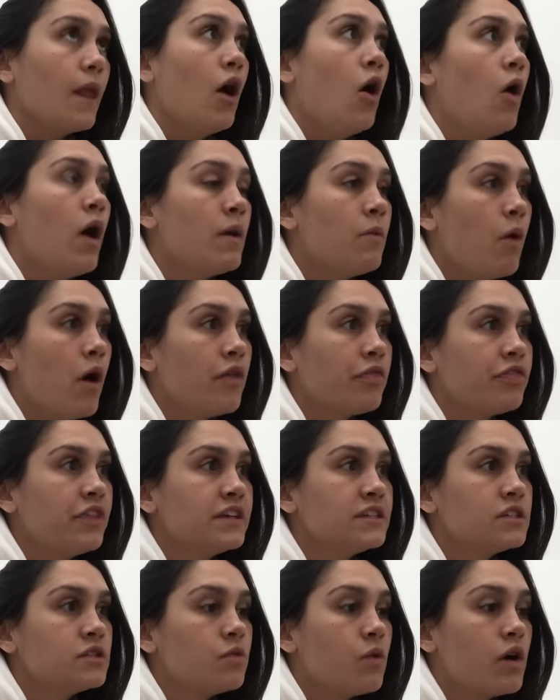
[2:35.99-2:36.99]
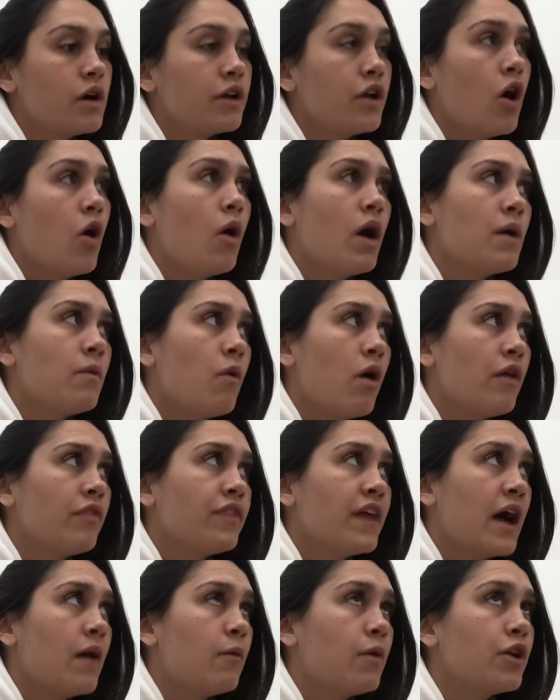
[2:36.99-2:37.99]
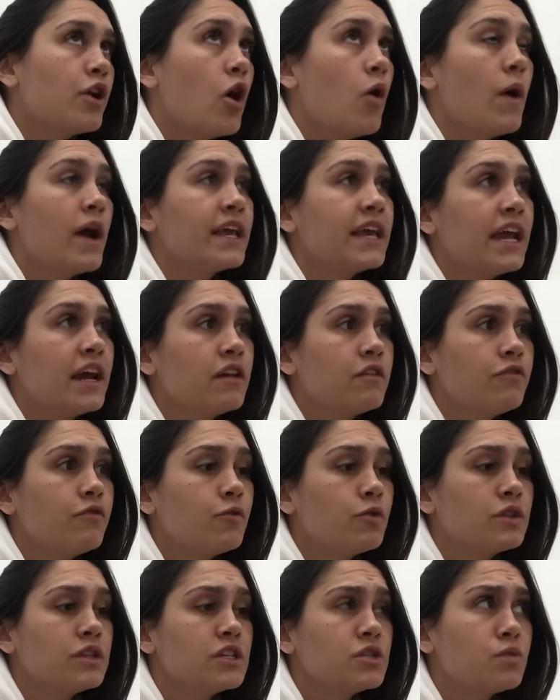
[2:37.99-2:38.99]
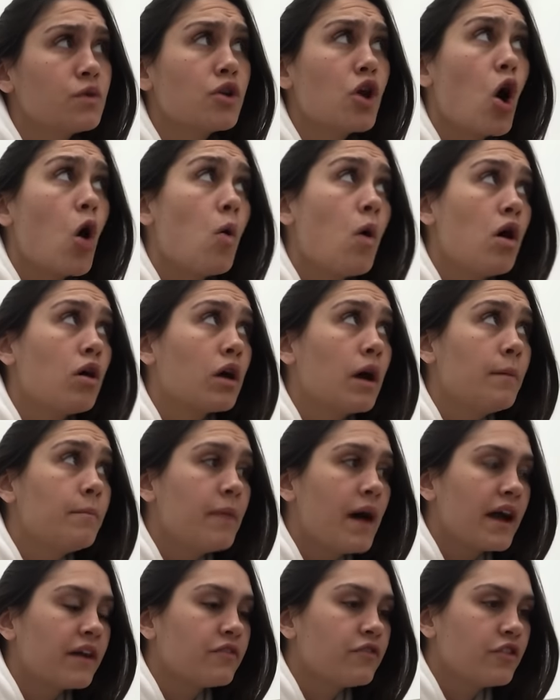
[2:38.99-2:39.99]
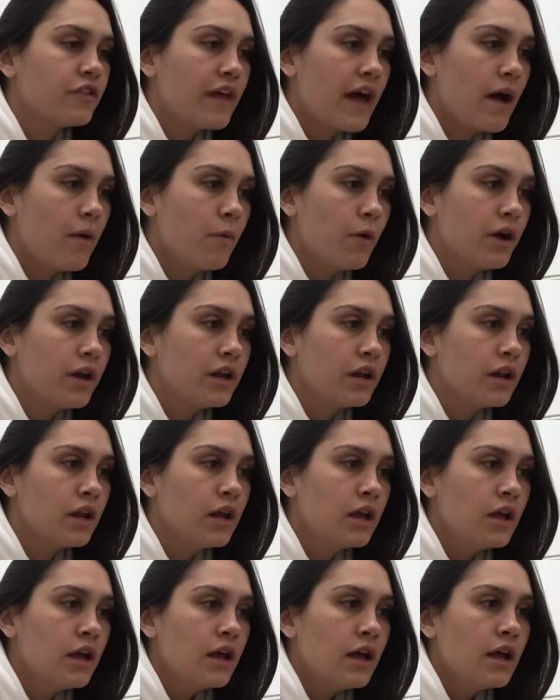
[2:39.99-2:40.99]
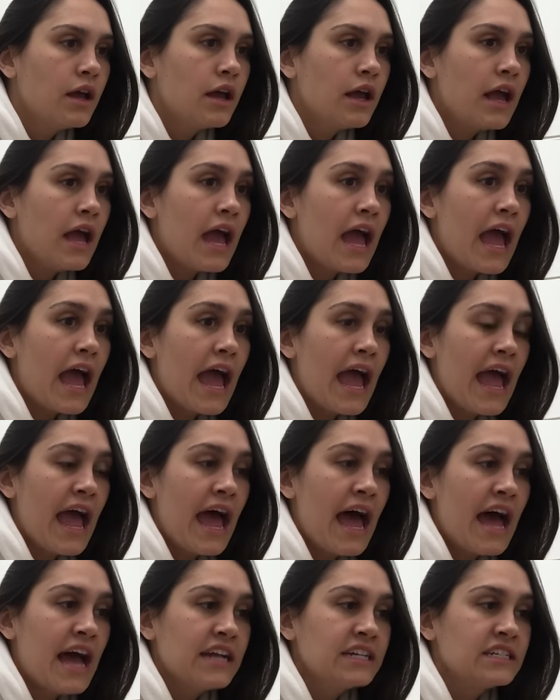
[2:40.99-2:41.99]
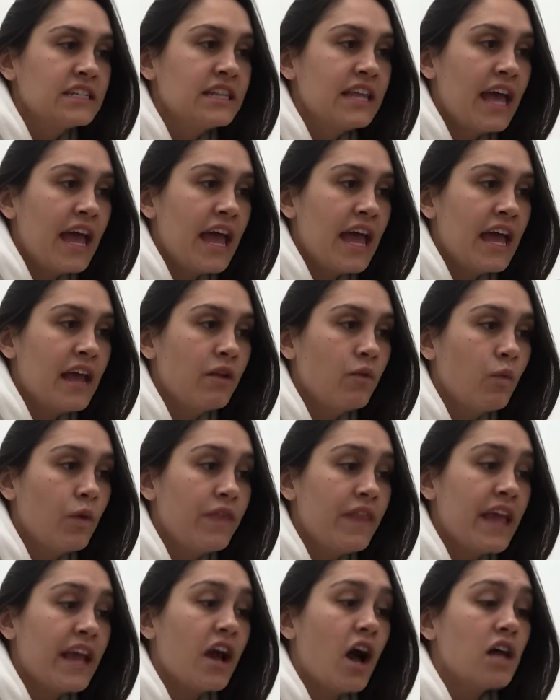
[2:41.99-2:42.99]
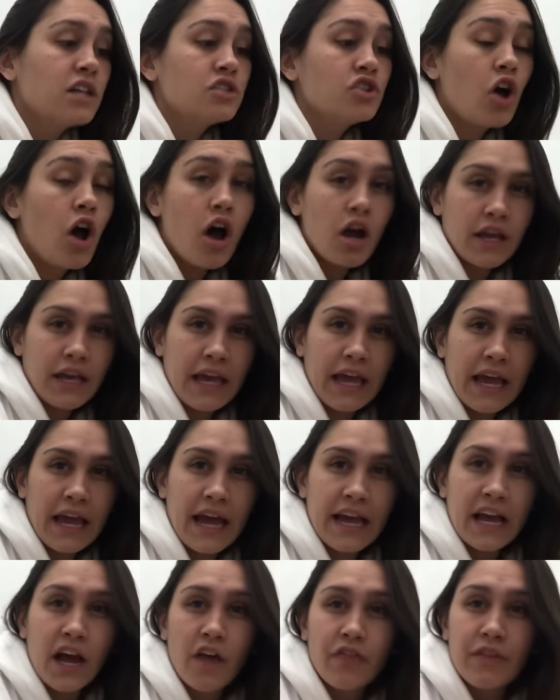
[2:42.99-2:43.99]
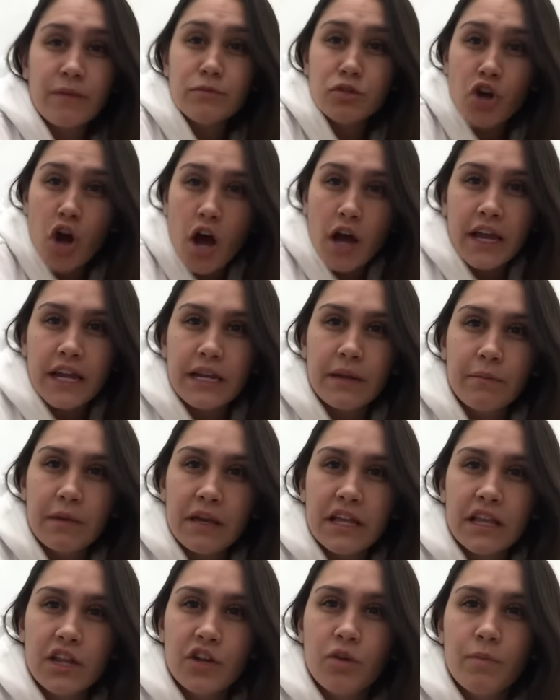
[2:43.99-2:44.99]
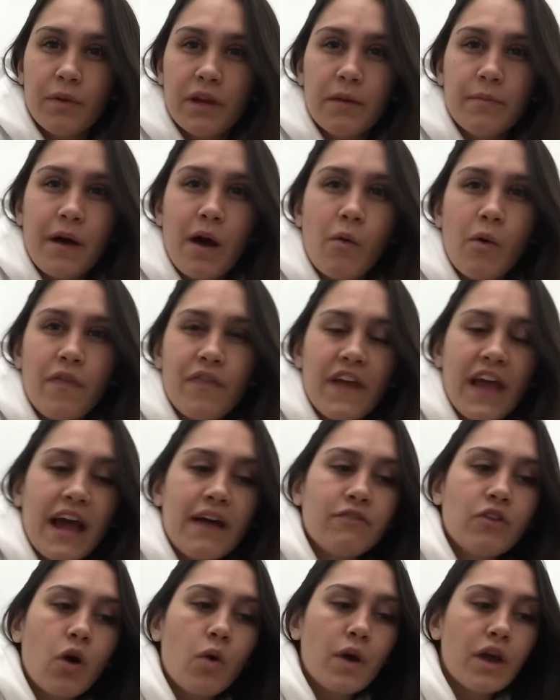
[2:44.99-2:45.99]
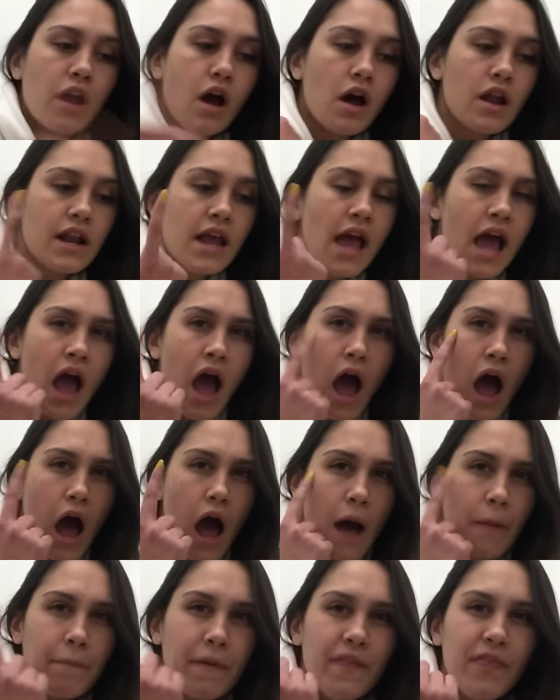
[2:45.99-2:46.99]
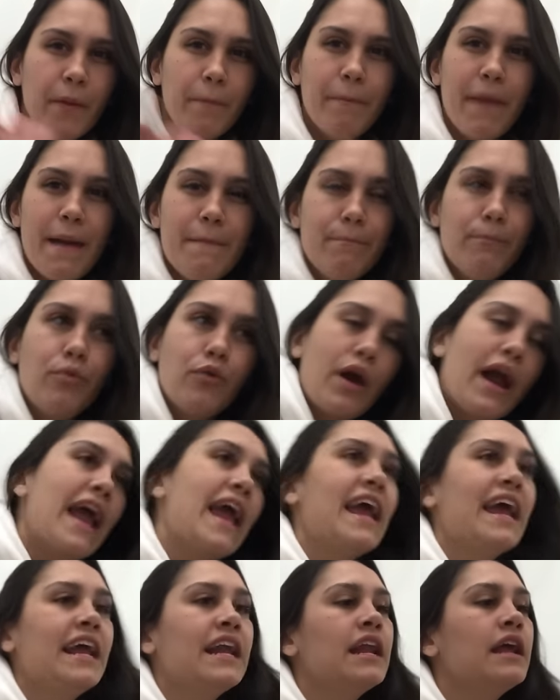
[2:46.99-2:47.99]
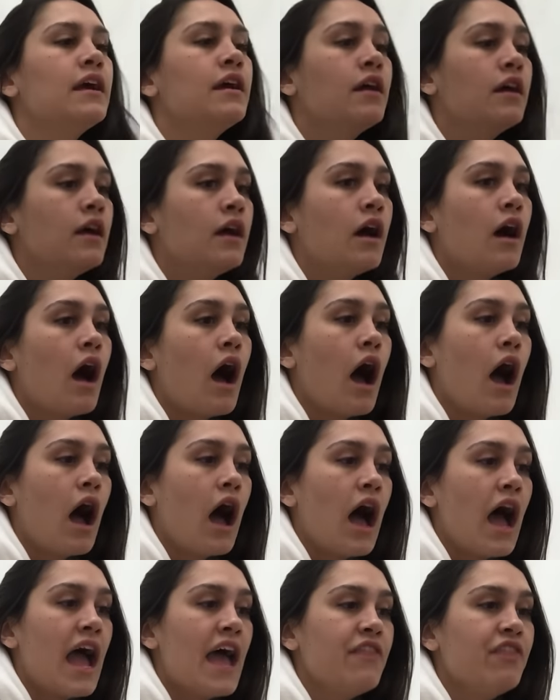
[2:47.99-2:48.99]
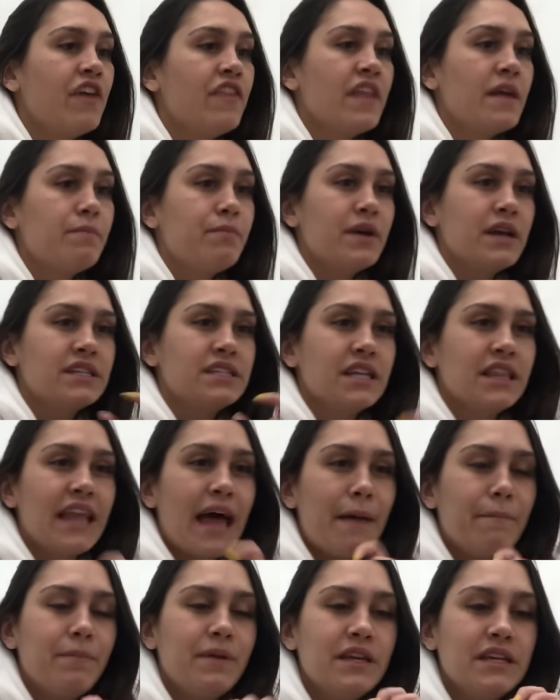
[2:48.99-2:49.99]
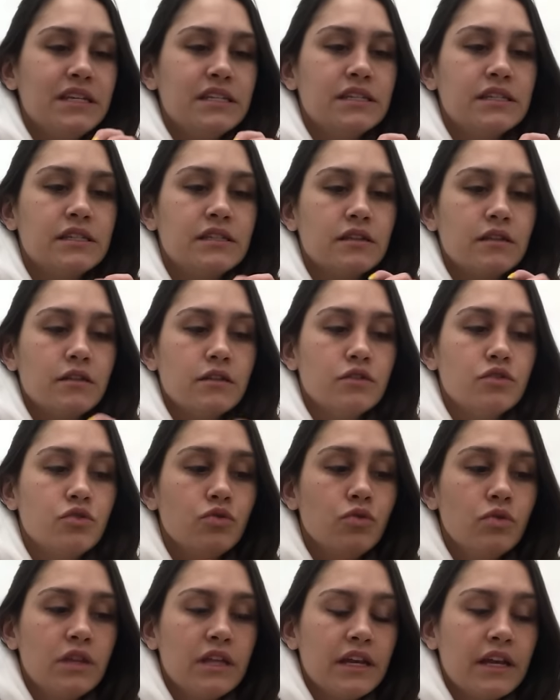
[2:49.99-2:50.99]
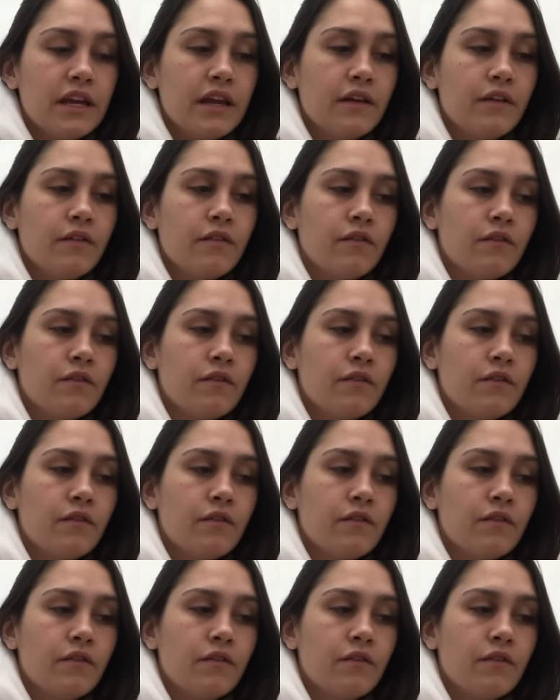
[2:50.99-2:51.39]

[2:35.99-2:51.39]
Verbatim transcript: oh, I want this one. Oh, I want that one. Oh, I can't afford this one. Oh, I'll come back for that one. And then when they got talking, I got them talking to me a little bit about what they have going on up in the membrane. And then they picked a lapis lazuli.